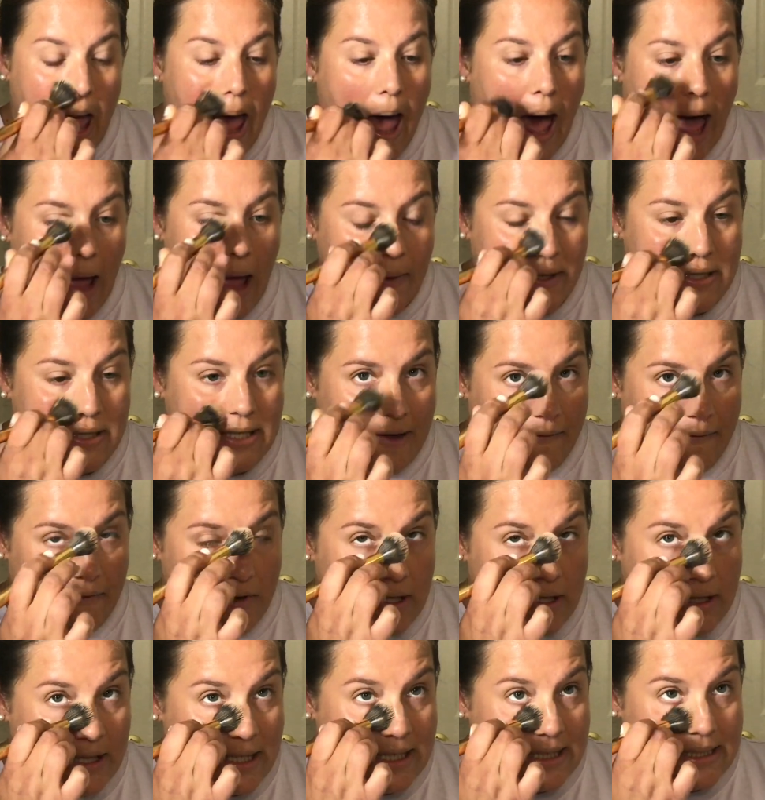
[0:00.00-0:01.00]
I would
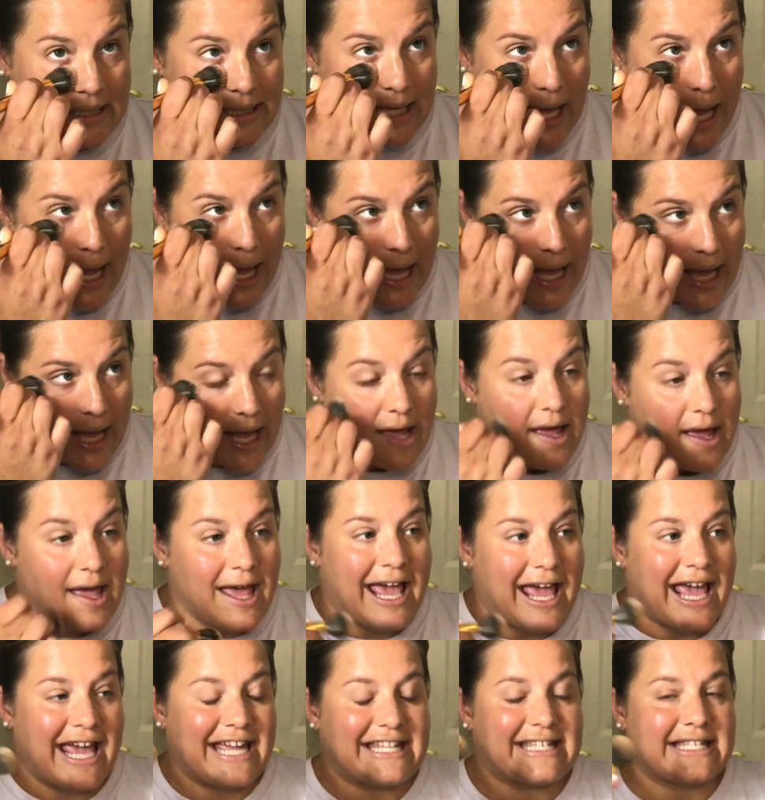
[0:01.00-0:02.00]
definitely say
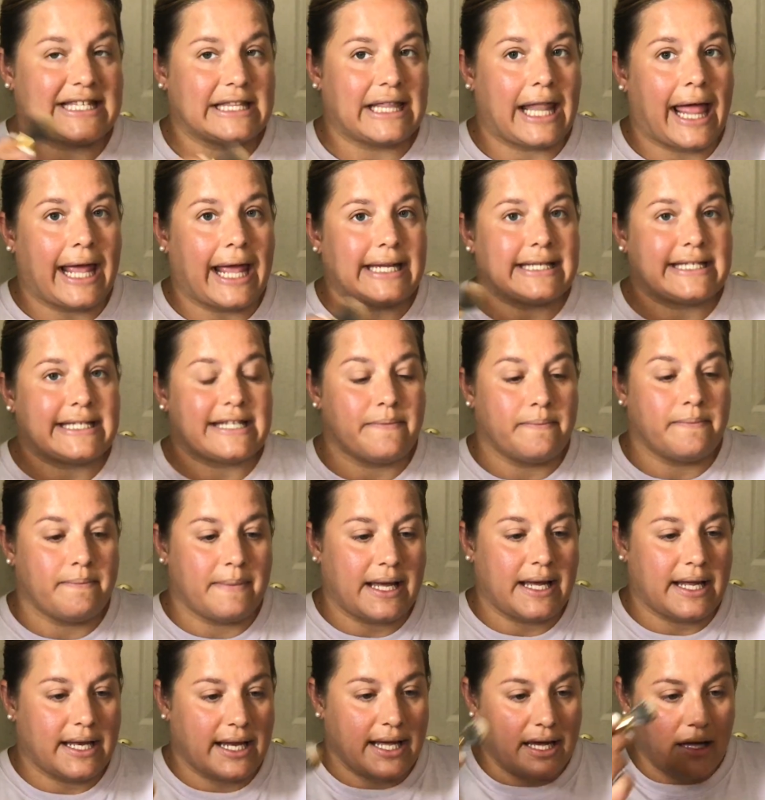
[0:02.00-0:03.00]
it's light to
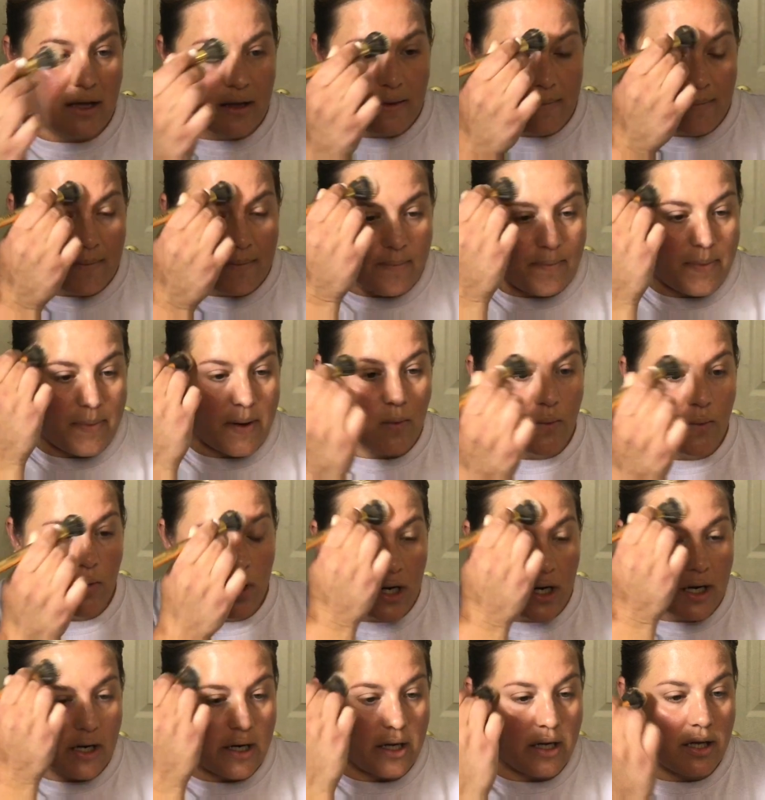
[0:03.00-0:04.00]
medium, but we're
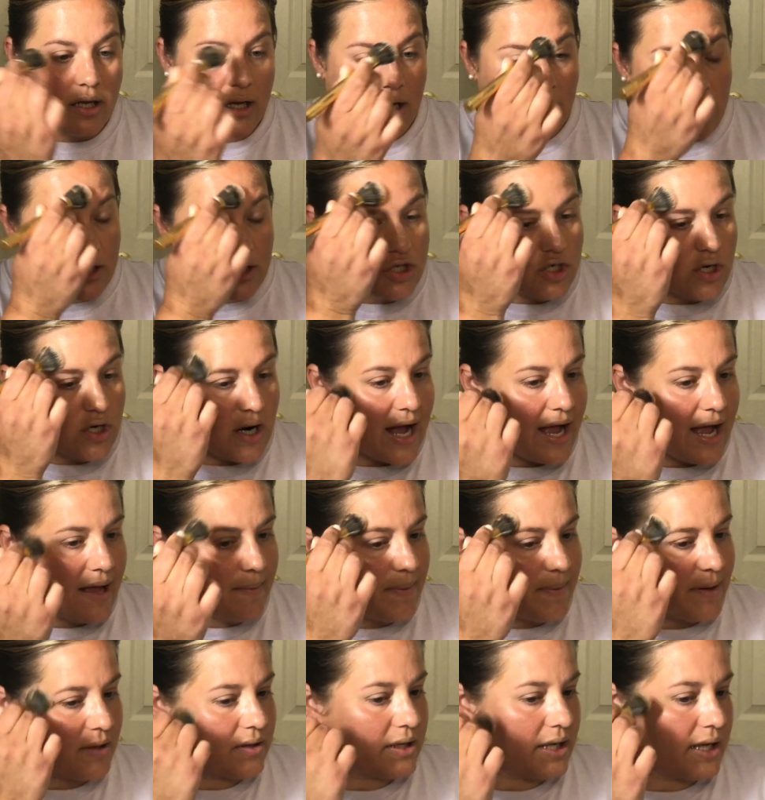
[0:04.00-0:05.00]
gonna try
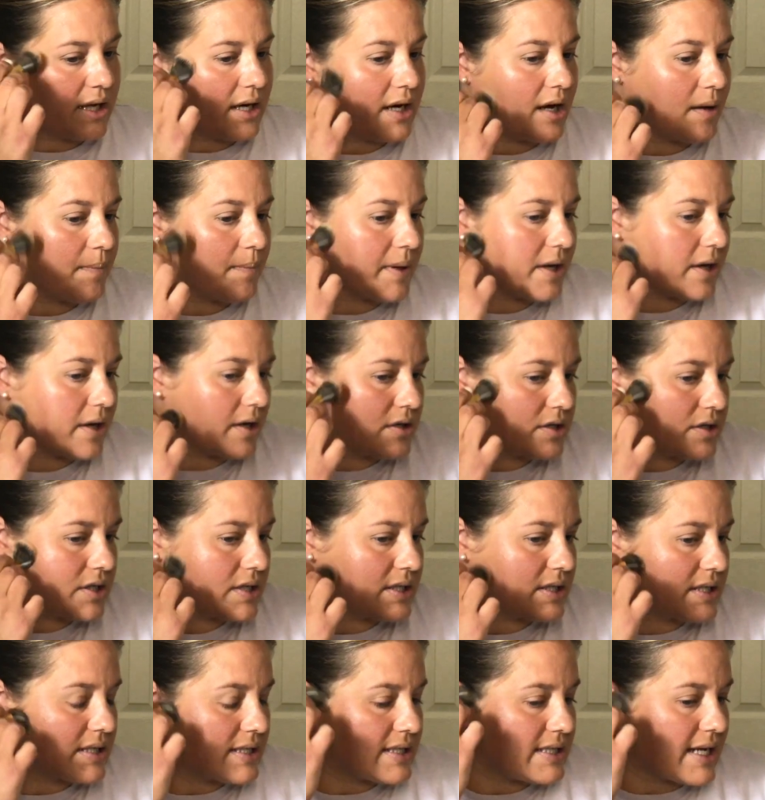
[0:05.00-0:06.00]
building it up here in
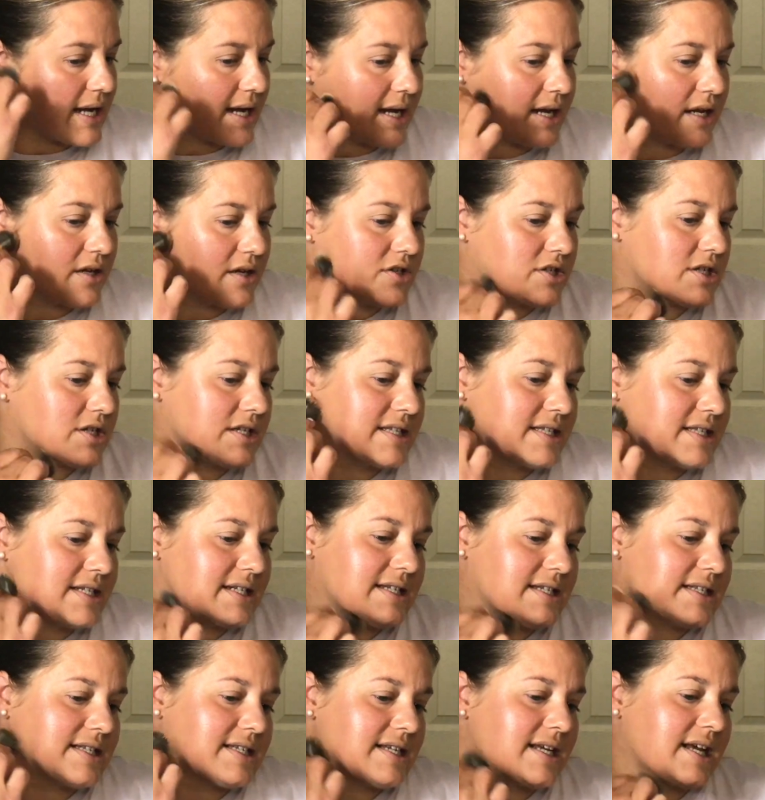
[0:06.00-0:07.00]
just a second just to
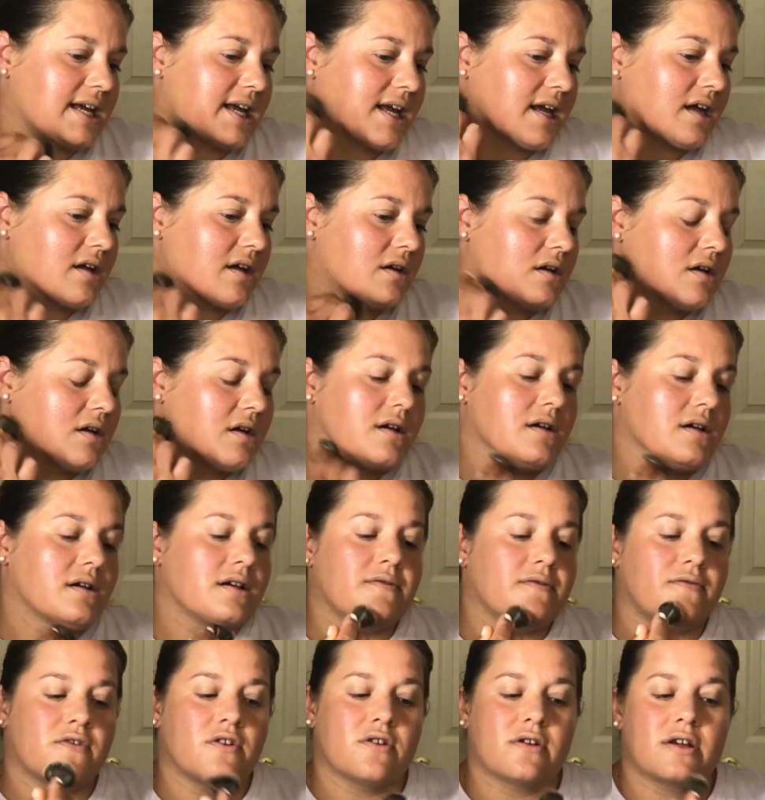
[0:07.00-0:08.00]
see
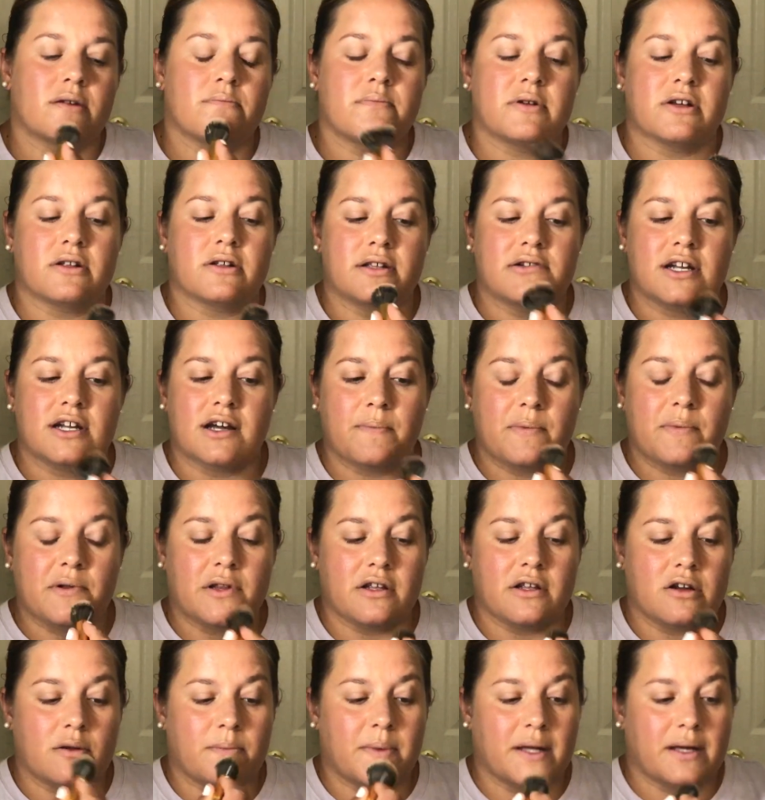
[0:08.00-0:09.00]
if you can build it up a
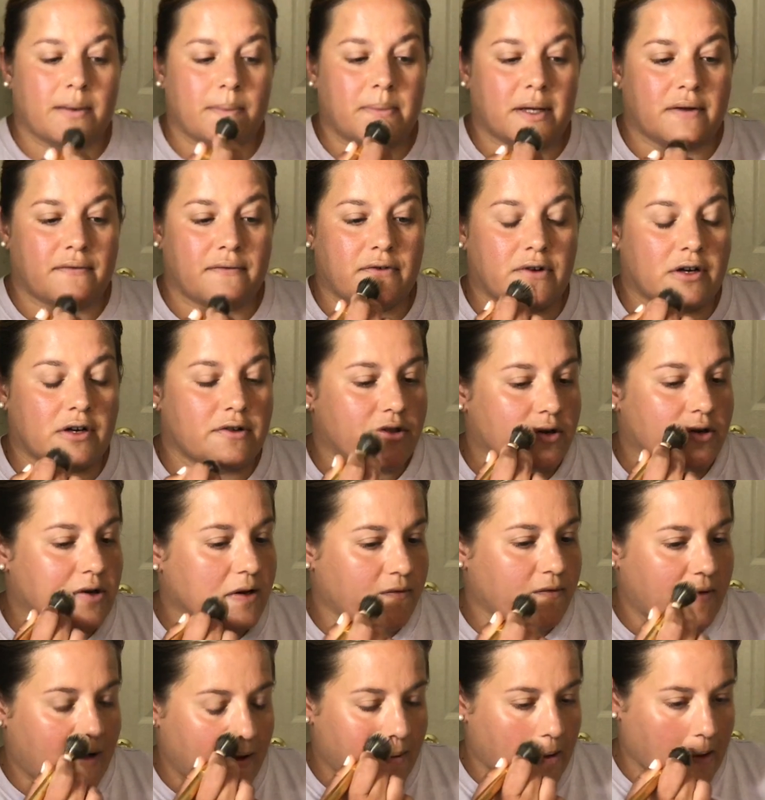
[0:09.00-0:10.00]
little bit. But for a
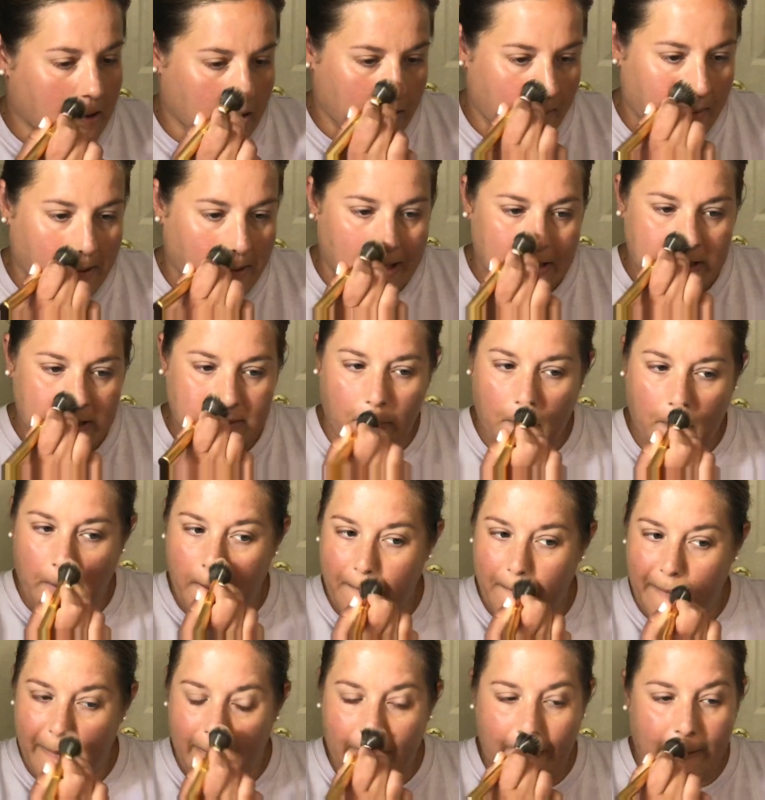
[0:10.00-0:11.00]
$35 price point,
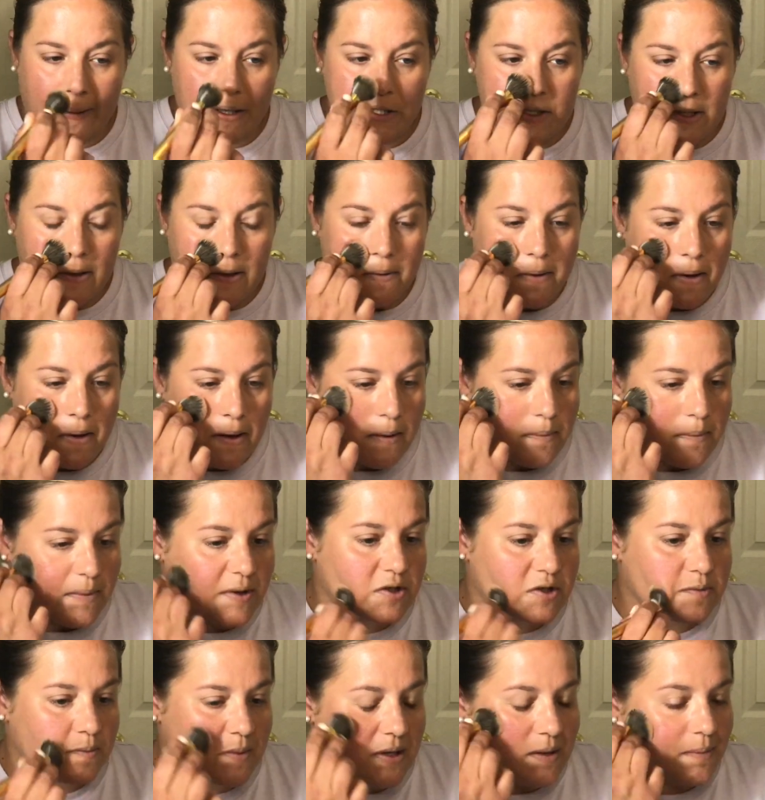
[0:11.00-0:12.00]
my gosh, I don't know how
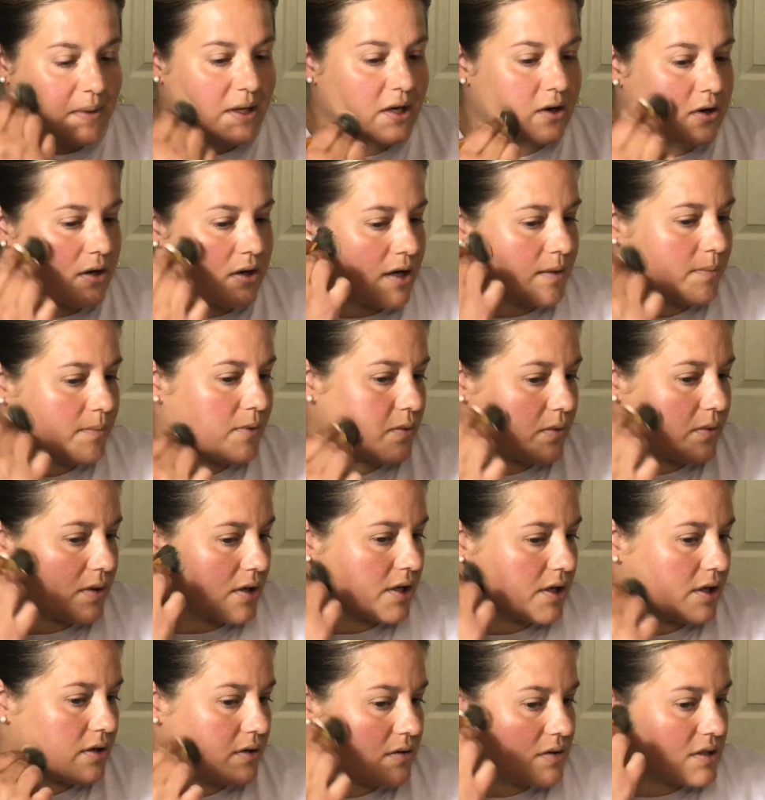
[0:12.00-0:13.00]
much BB cream you
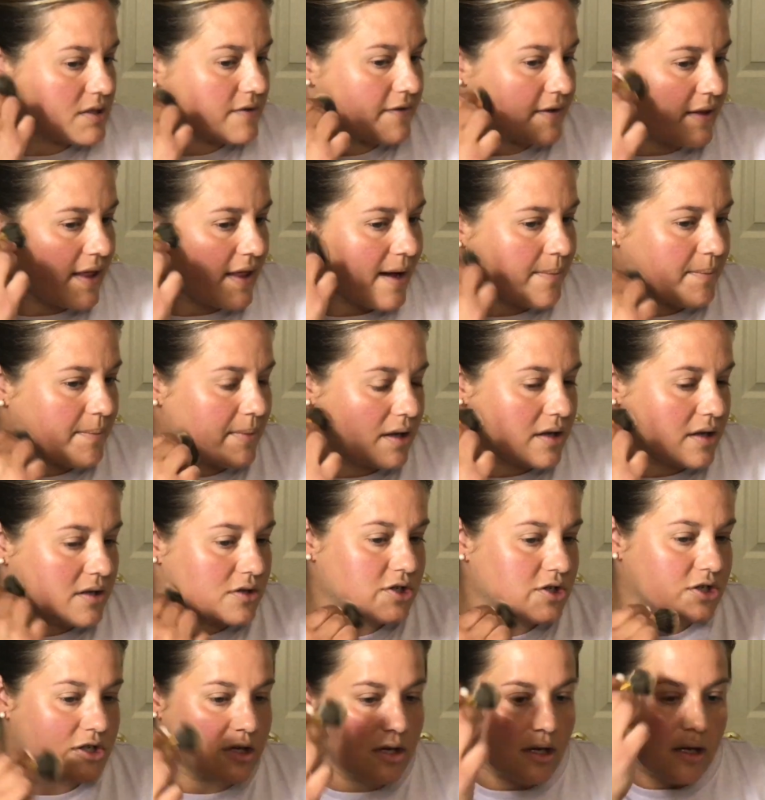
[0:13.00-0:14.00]
wanna use for that
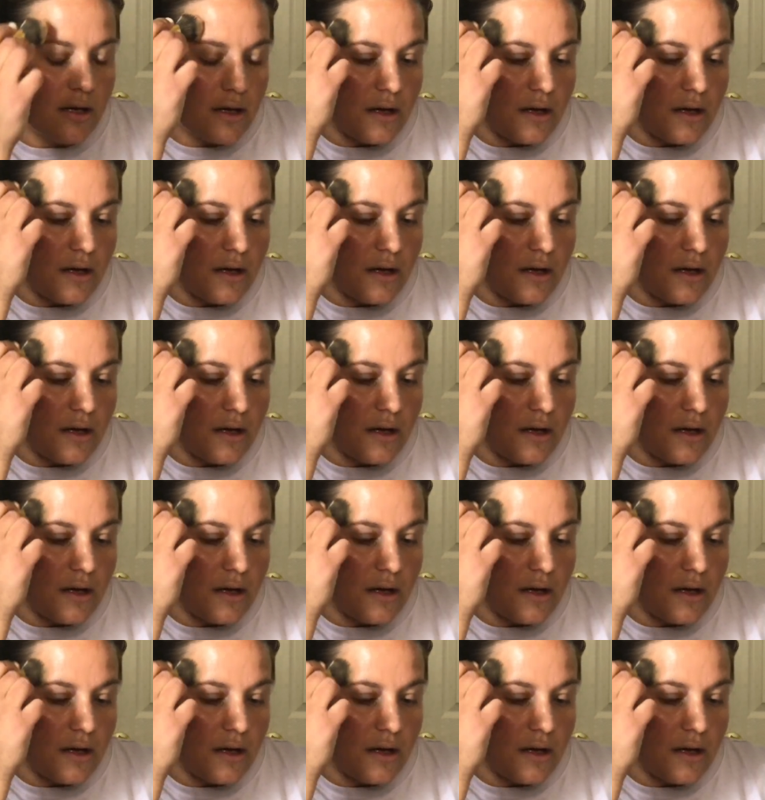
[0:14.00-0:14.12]
much.